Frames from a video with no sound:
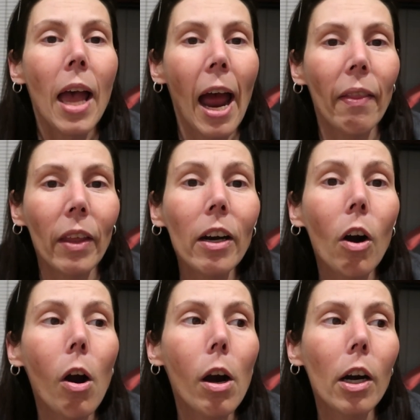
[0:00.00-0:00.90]
And
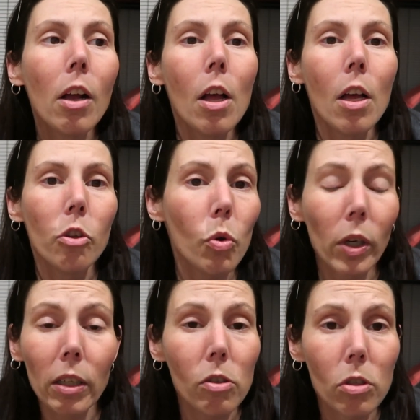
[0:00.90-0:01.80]
you
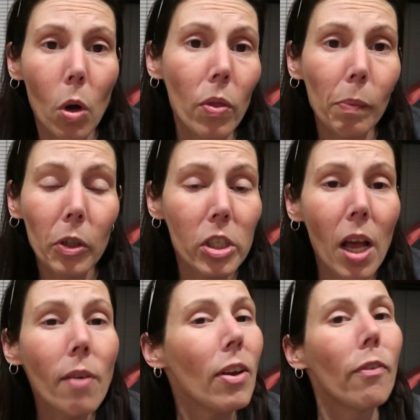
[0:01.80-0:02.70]
can sew them
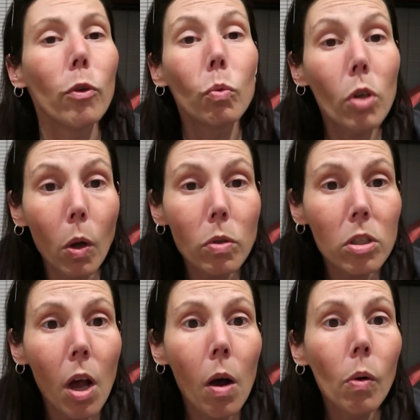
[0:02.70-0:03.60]
yourself. If you don't
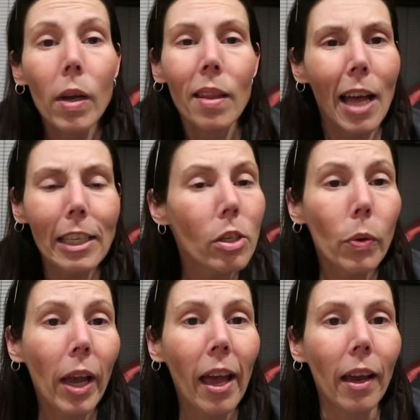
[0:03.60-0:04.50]
sew, that's
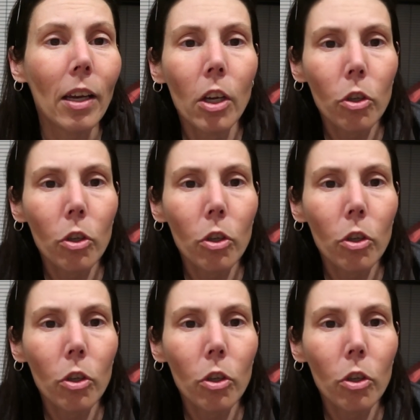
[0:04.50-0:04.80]
okay.